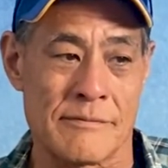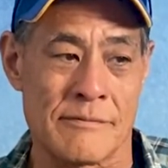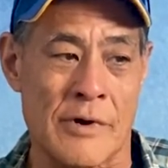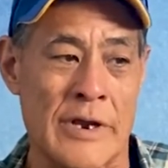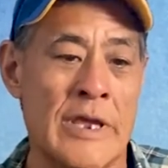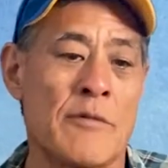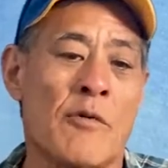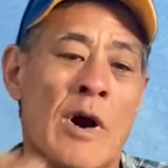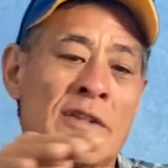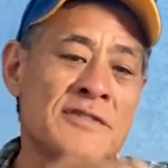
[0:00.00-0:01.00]
what he
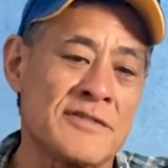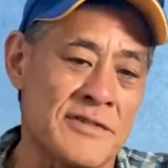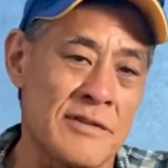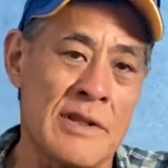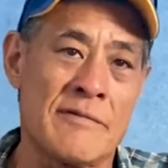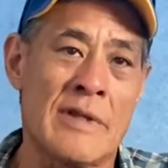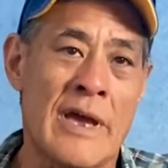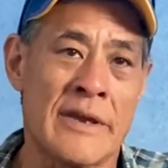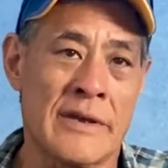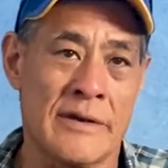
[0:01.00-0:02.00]
wants us to live
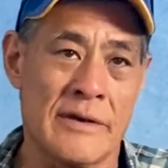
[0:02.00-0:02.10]
like,